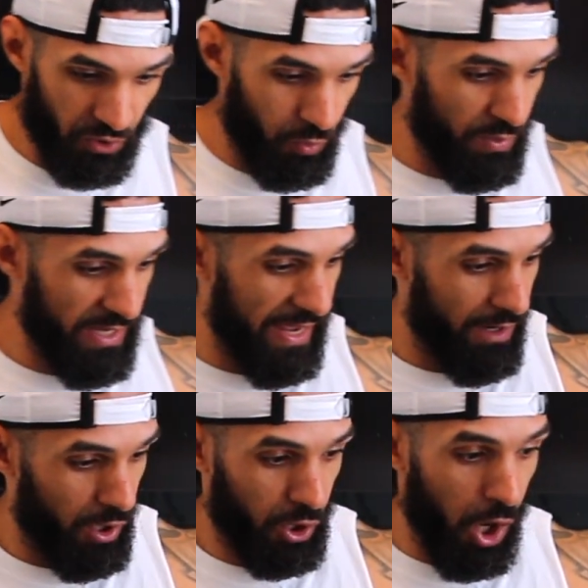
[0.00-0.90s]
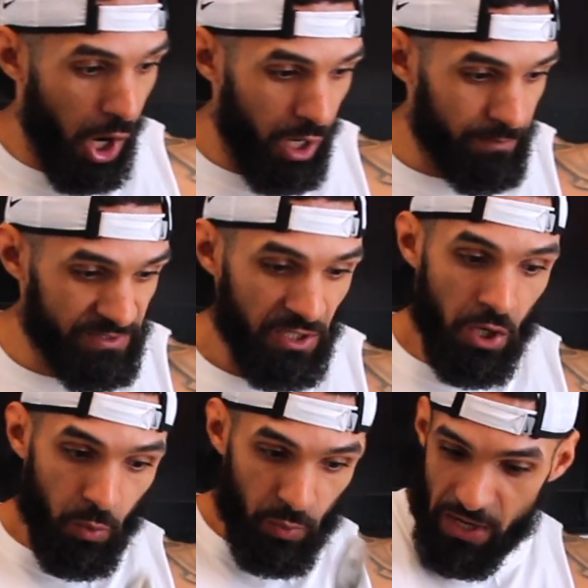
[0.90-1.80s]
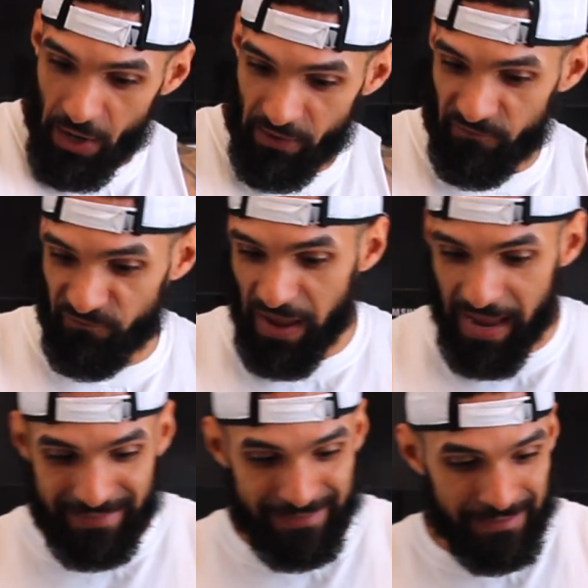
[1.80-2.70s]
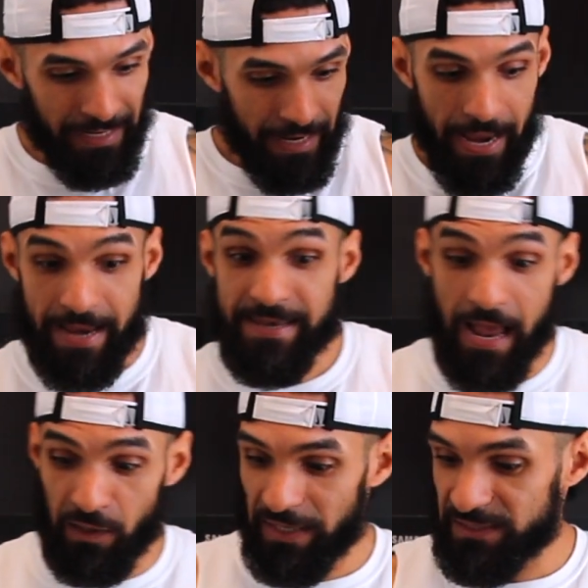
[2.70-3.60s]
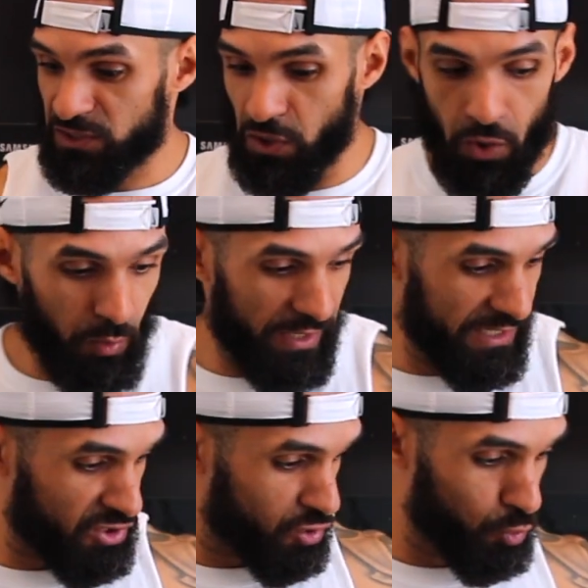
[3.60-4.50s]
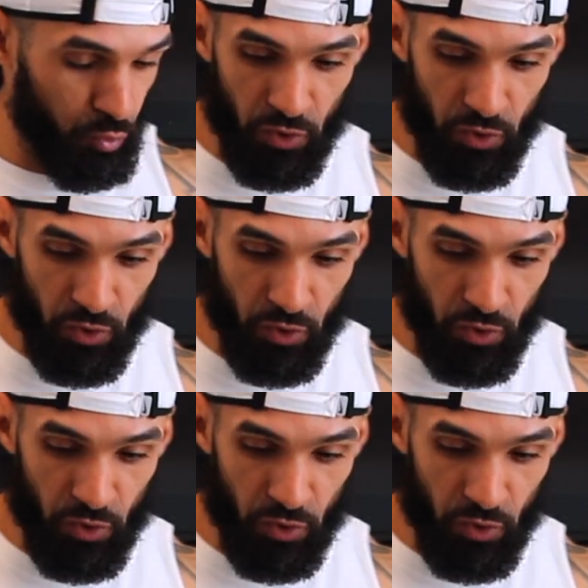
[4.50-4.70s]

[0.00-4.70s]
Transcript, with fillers: So we got our carbs, we got our fats, and now let's go into